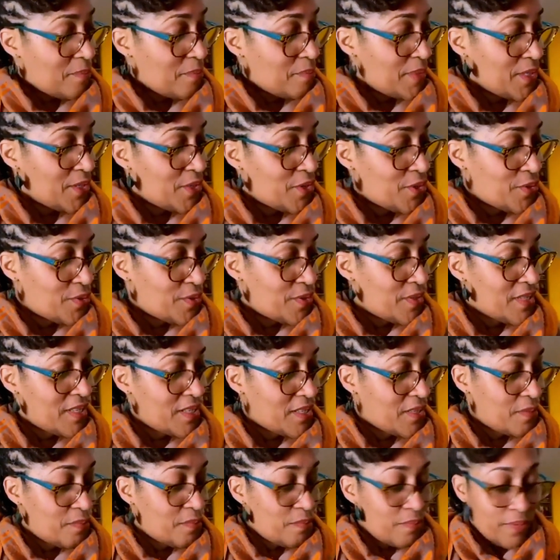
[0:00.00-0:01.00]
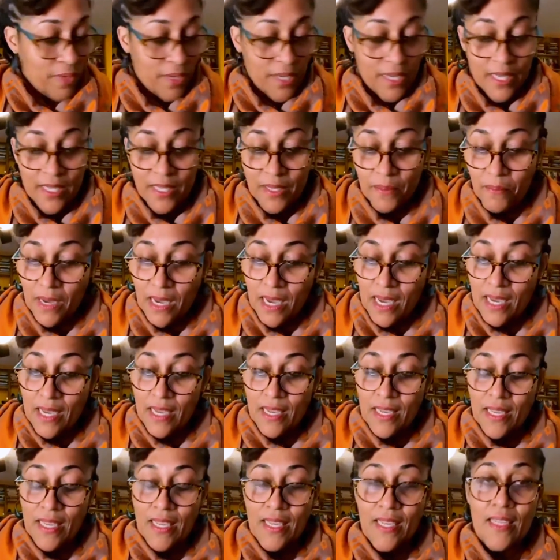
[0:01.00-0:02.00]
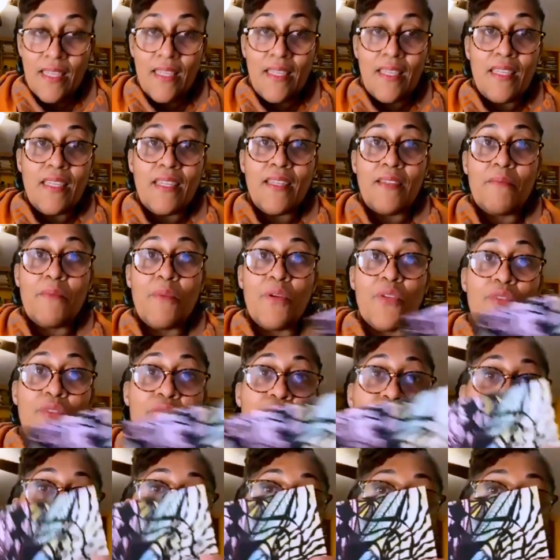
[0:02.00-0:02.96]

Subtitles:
happy to. This book is my most